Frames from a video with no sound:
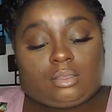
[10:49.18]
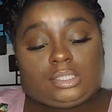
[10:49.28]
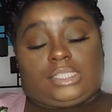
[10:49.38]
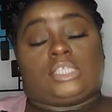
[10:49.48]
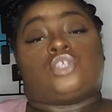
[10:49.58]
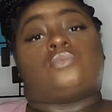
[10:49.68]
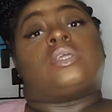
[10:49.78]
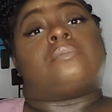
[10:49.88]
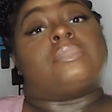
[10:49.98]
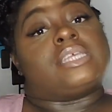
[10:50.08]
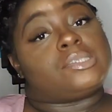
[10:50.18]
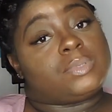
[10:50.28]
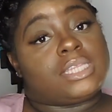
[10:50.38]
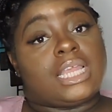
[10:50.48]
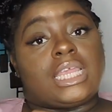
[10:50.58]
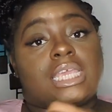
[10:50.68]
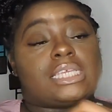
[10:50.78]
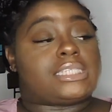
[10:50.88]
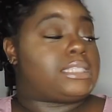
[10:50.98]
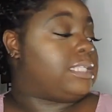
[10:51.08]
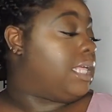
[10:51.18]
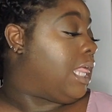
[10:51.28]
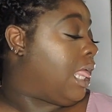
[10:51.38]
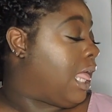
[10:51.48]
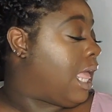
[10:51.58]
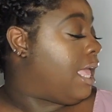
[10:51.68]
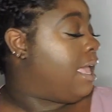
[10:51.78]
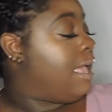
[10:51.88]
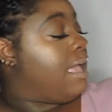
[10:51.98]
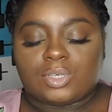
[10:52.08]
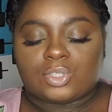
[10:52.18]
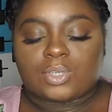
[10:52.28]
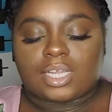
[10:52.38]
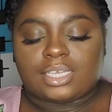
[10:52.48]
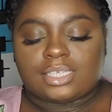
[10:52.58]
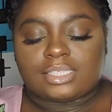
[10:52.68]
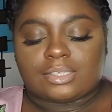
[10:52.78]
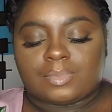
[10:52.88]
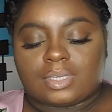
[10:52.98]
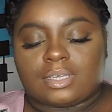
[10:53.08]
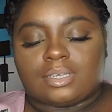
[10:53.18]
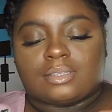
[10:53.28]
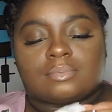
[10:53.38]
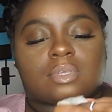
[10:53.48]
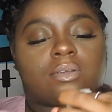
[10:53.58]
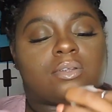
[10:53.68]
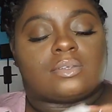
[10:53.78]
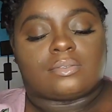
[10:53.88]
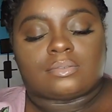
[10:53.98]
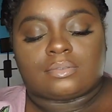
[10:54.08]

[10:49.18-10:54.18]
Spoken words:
sis, you better mess with that ex. I'm gonna try this. Oh my god, hold on.